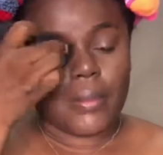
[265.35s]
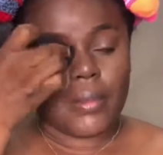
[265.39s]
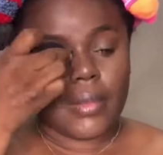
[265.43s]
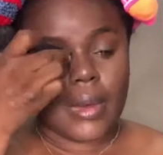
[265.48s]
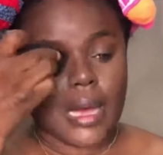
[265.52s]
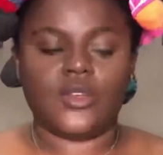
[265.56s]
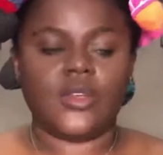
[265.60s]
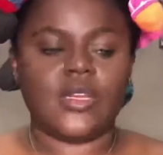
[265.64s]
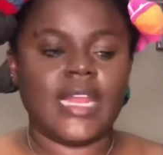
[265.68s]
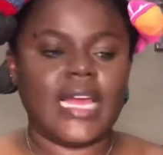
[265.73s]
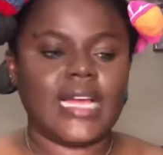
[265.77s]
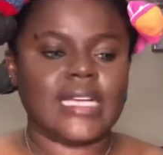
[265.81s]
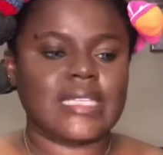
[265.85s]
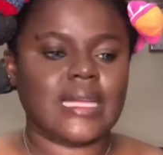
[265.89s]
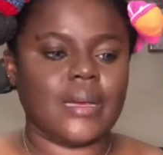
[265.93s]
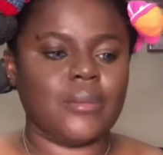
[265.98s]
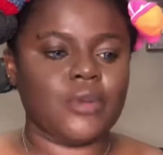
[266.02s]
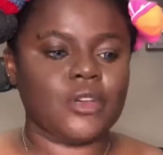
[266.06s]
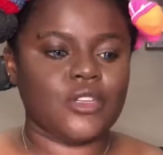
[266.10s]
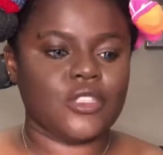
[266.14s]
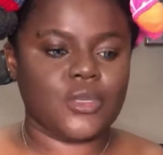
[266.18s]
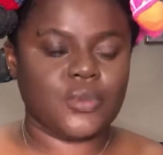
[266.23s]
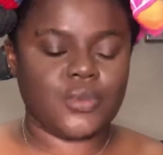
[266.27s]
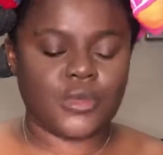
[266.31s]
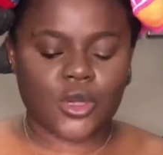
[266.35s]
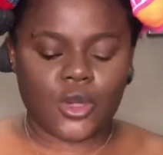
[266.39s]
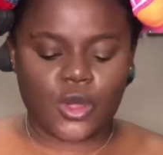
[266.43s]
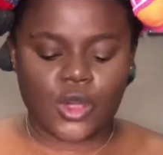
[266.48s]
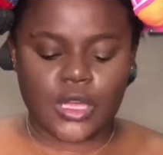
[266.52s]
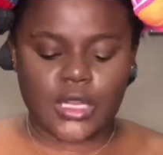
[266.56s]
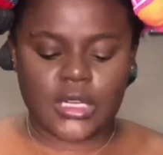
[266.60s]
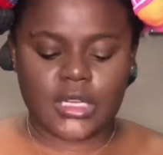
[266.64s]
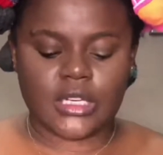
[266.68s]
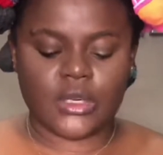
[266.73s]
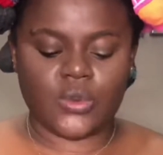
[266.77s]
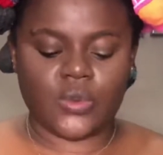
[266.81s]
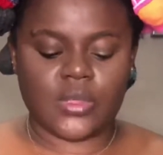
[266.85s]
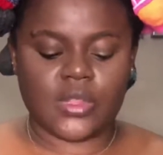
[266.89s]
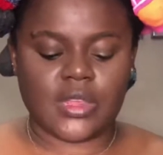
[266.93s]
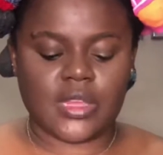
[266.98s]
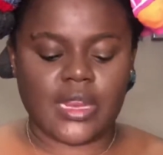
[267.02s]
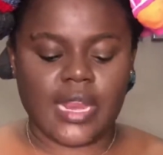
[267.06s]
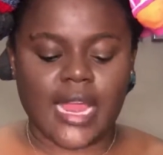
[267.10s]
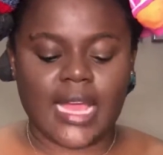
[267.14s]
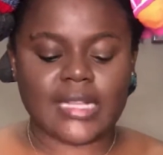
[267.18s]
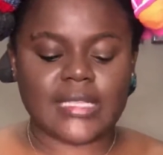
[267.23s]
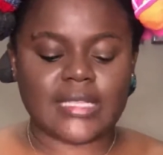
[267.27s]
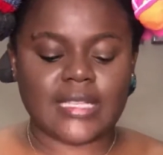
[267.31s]
So next, I'm going to be going in with a
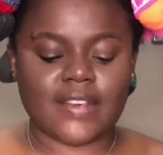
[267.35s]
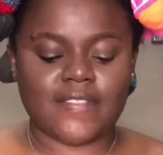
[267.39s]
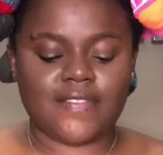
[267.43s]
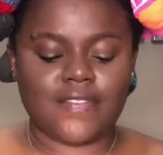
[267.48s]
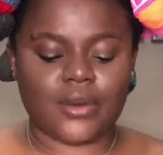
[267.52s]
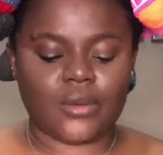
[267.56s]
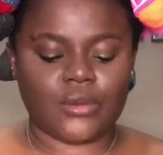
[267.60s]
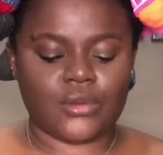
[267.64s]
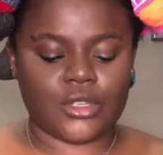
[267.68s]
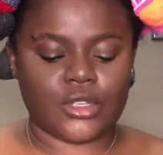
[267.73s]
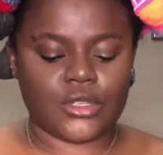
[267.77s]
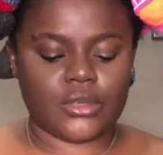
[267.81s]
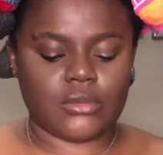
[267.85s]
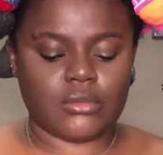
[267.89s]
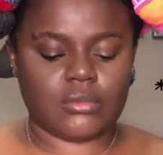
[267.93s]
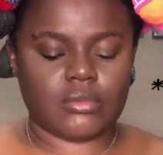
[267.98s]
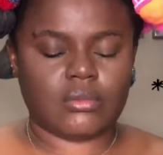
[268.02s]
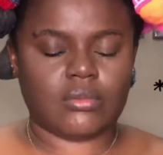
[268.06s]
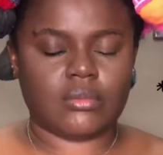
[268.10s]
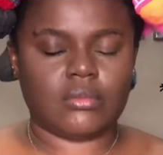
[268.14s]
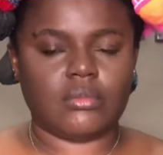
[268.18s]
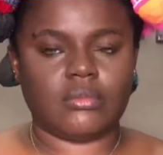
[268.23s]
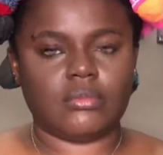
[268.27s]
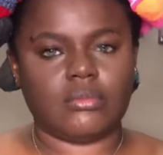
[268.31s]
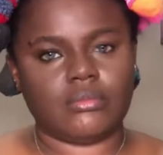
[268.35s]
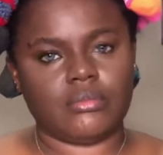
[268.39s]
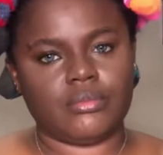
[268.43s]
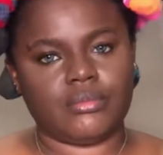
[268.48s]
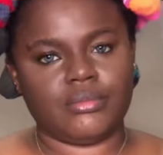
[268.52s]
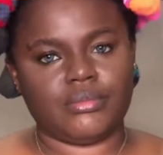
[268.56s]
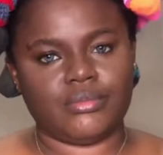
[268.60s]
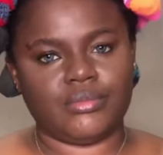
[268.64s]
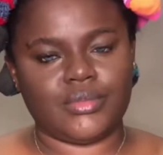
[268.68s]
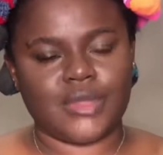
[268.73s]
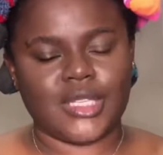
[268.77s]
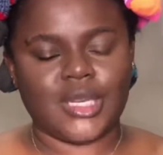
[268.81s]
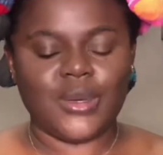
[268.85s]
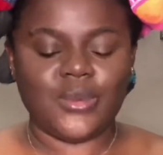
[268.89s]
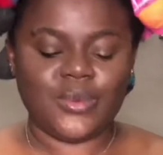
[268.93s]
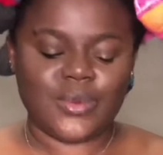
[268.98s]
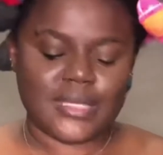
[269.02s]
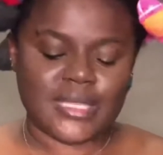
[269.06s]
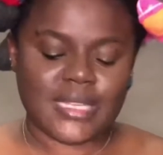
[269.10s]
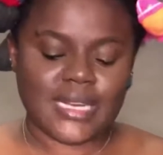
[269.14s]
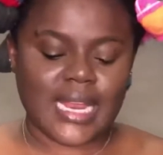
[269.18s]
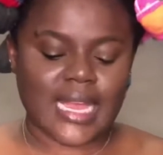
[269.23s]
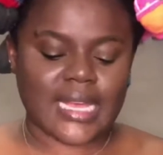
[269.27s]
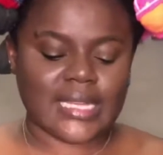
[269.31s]
lighter foundation, with
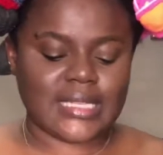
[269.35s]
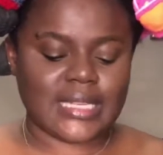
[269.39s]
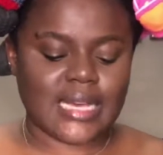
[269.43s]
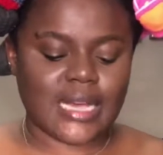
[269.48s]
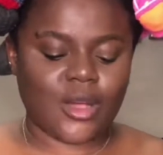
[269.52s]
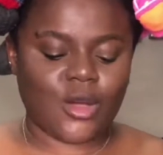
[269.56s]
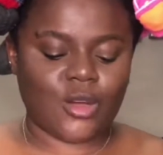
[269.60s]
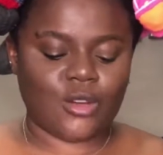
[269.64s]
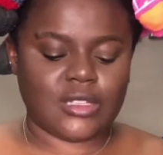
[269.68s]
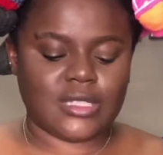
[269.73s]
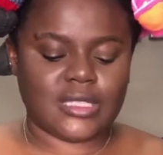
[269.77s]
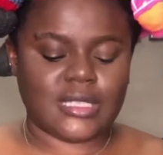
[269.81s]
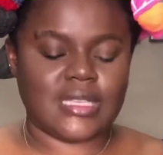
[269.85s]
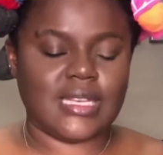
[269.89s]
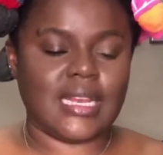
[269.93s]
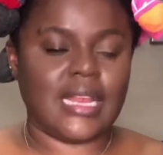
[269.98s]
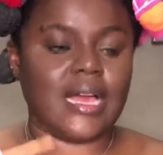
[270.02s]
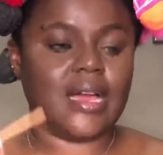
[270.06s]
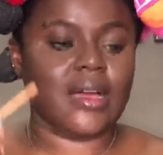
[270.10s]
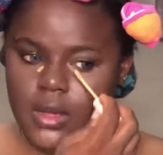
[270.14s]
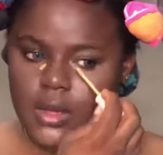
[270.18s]
a lighter concealer.